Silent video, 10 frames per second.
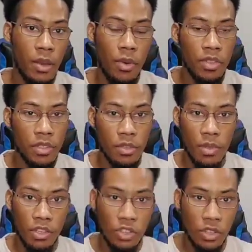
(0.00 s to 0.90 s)
I want this to
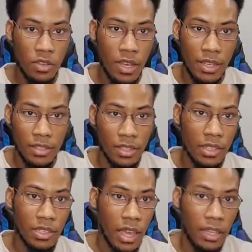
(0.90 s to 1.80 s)
make sure that you guys
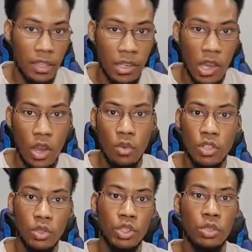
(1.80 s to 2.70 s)
see exactly
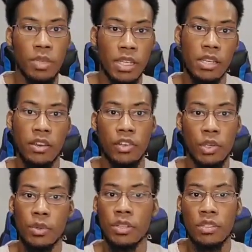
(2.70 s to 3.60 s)
what social media are
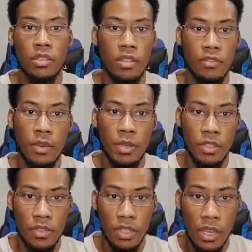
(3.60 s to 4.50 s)
doing to the
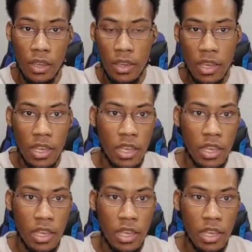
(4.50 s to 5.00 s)
females of today.